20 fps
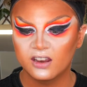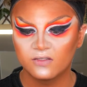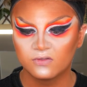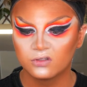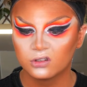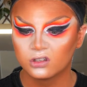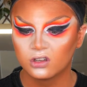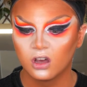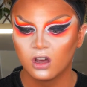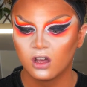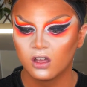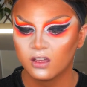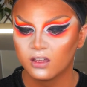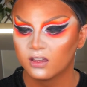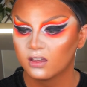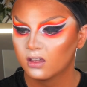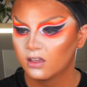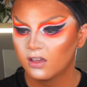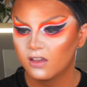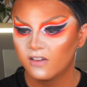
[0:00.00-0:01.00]
I've just got a
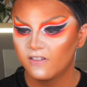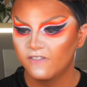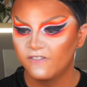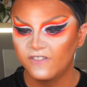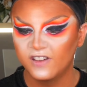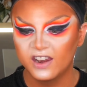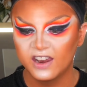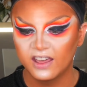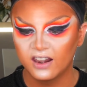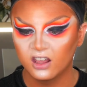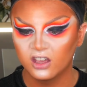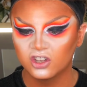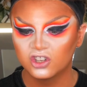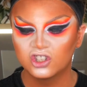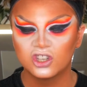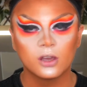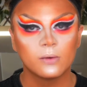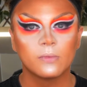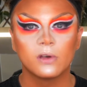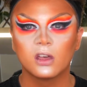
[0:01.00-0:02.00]
vanilla
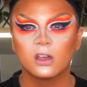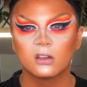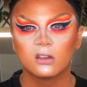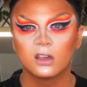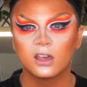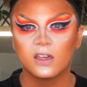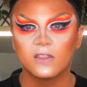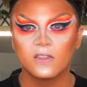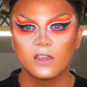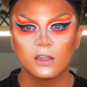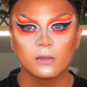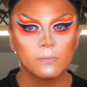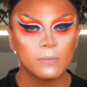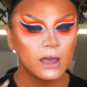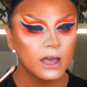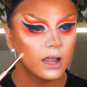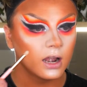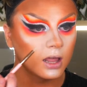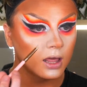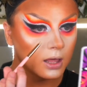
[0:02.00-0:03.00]
shimmer in this
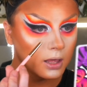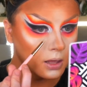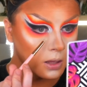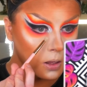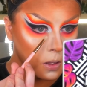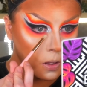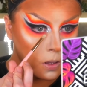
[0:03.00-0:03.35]
palette,